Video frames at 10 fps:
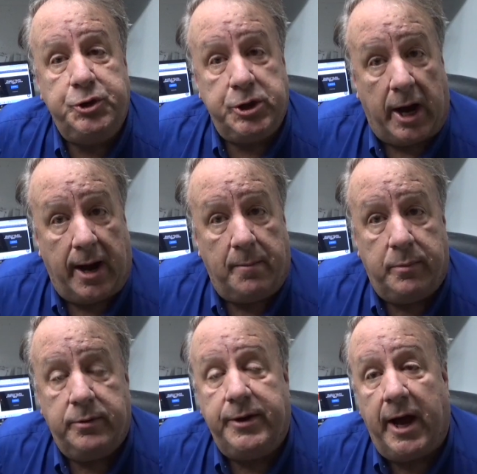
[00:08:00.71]
job.
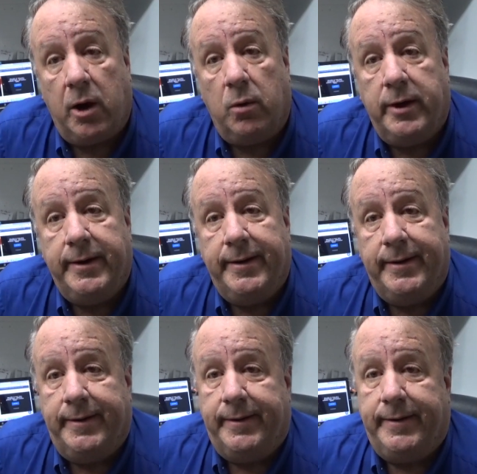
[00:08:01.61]
Now,
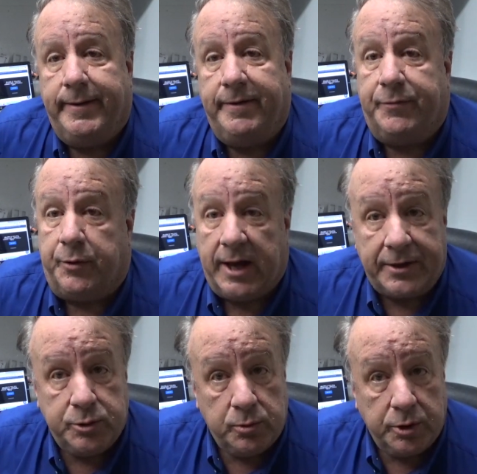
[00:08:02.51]
if they're
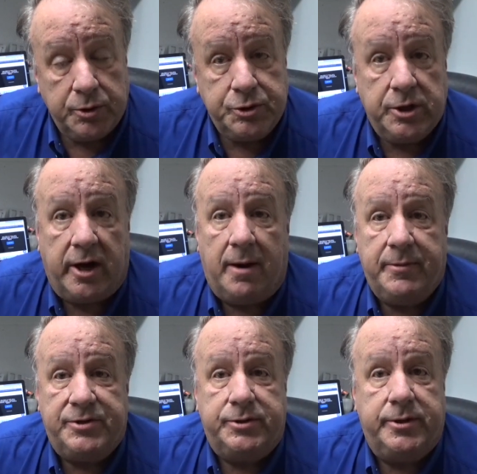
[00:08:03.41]
not doing a good job,
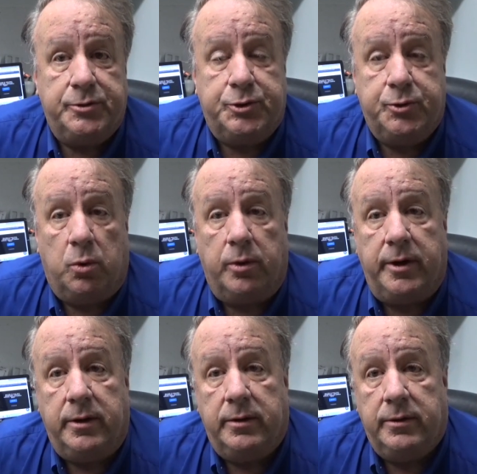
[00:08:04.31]
that's another
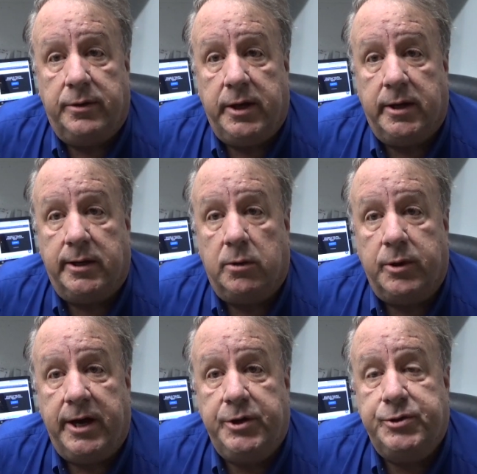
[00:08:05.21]
story. The
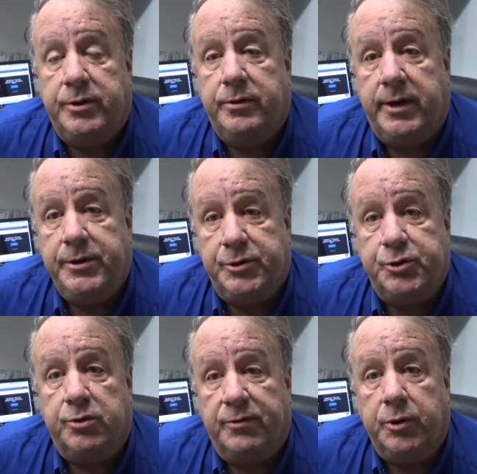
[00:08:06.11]
location, they
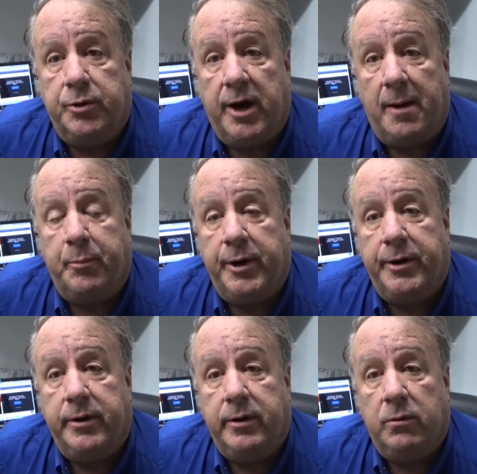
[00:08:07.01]
deserve a good
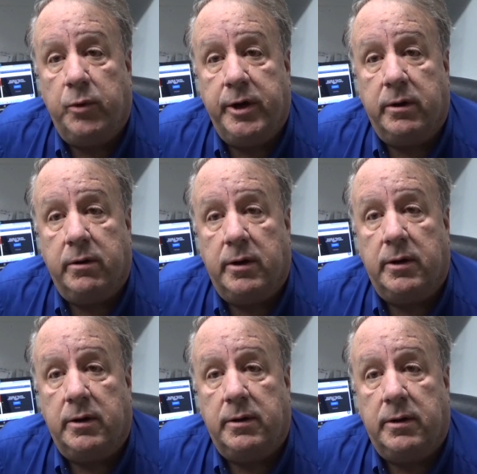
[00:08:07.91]
operator. We are
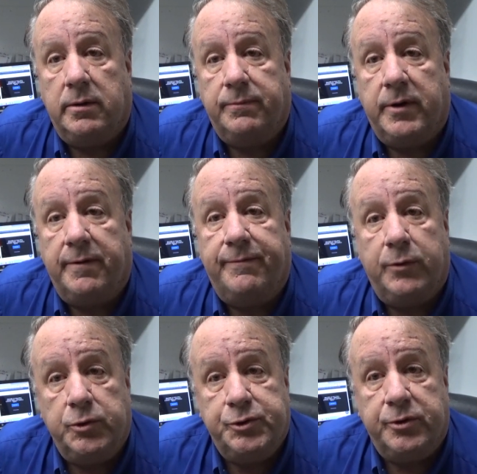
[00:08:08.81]
a
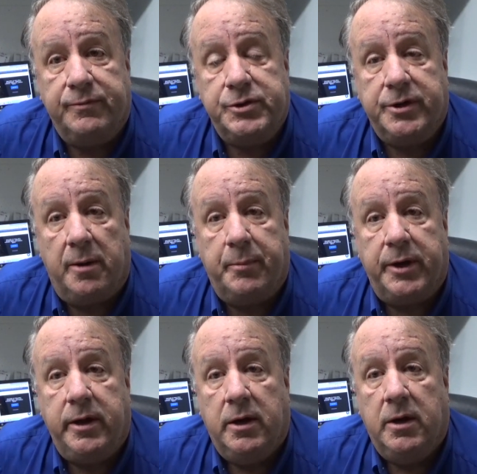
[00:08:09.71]
full-service
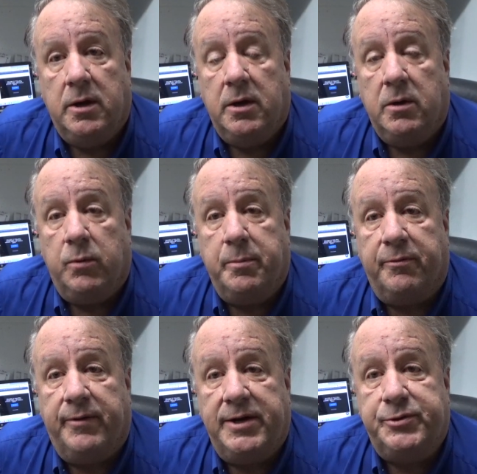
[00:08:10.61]
company. We
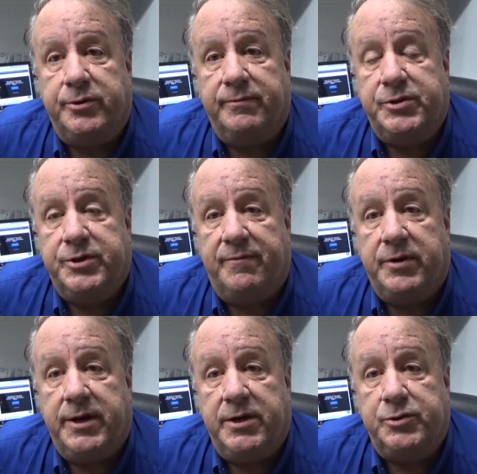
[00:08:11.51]
provide service 7
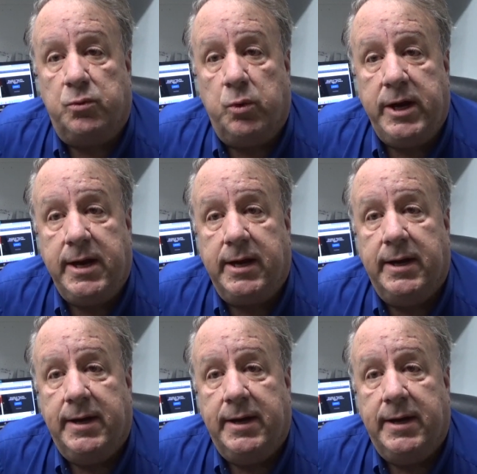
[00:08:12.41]
days a week.